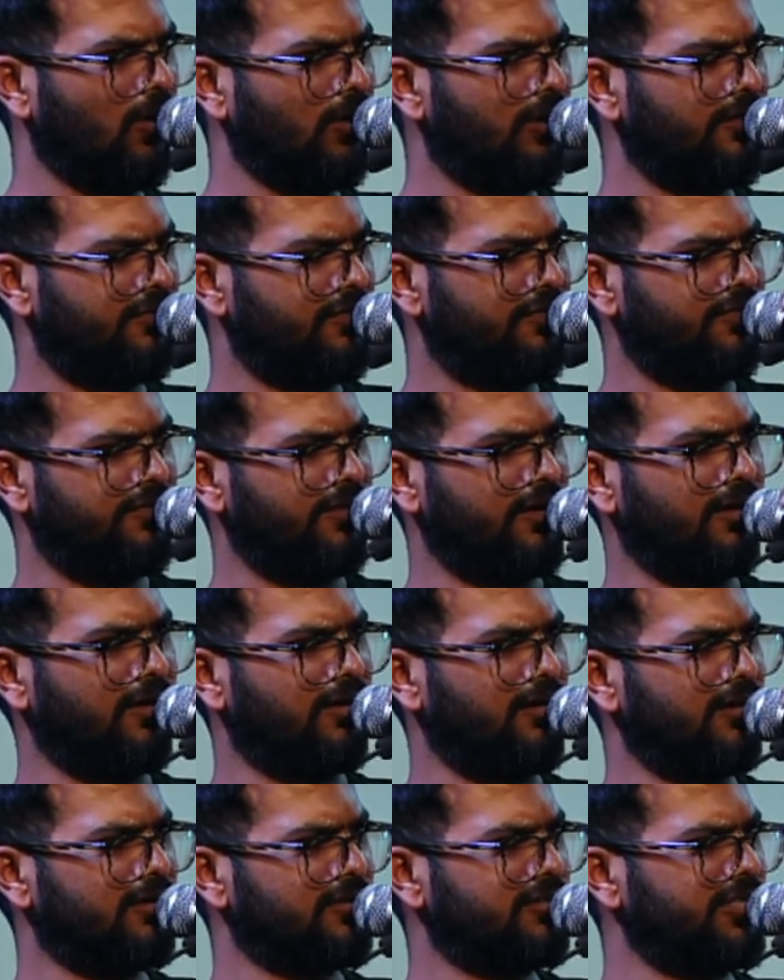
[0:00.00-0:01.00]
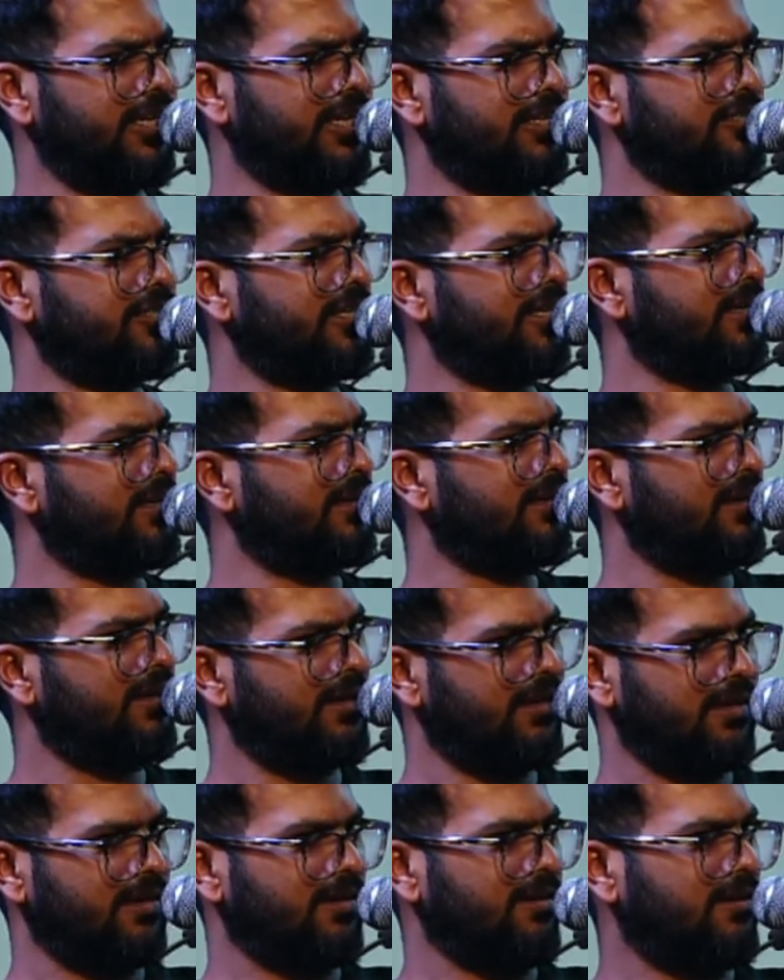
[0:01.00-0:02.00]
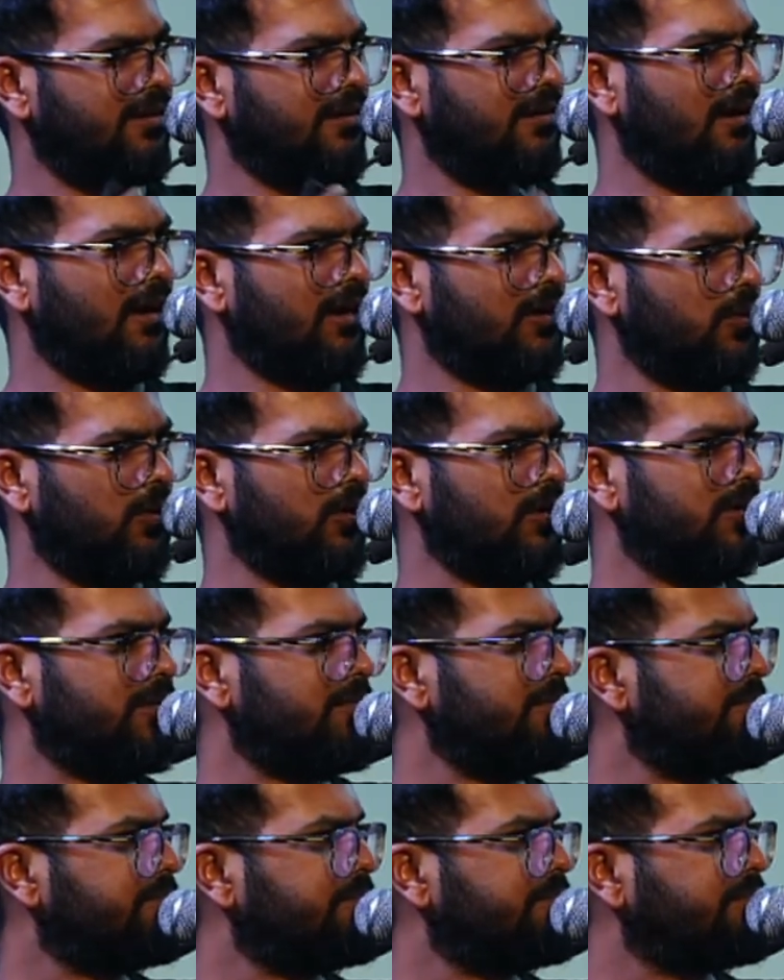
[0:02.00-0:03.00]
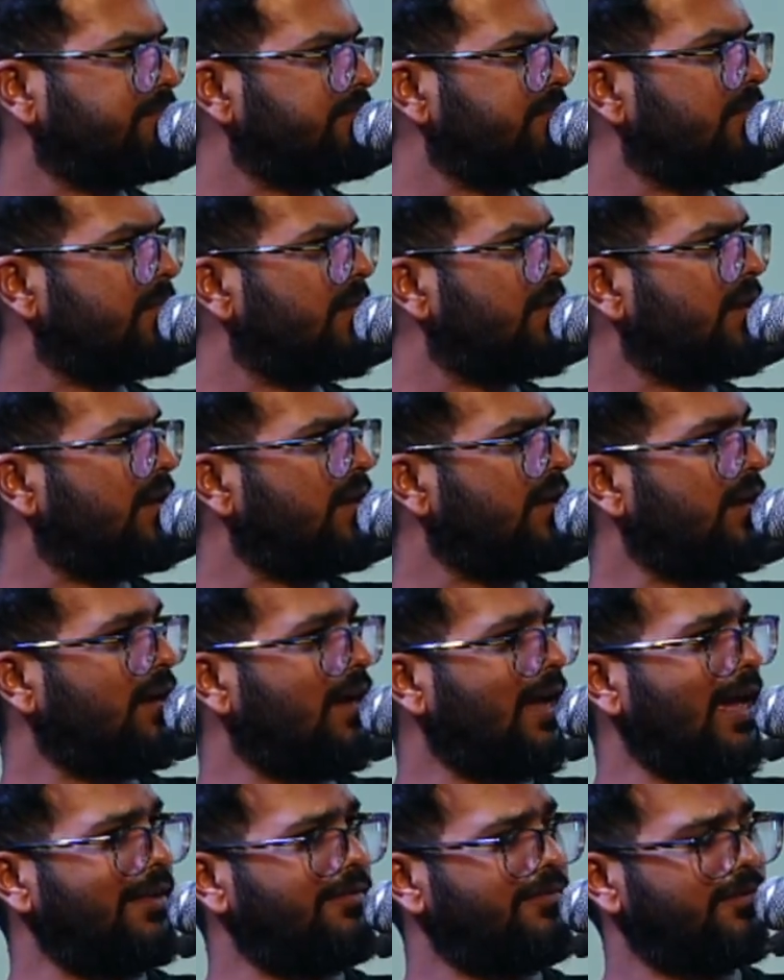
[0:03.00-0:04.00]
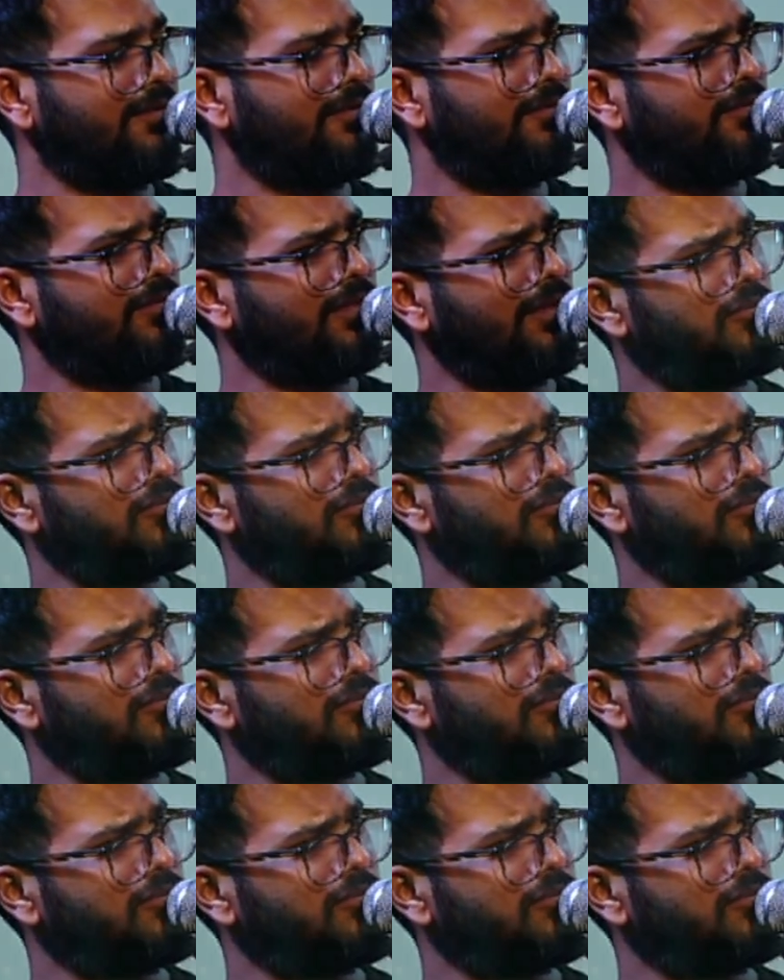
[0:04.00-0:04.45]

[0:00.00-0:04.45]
of changing artwork. And there was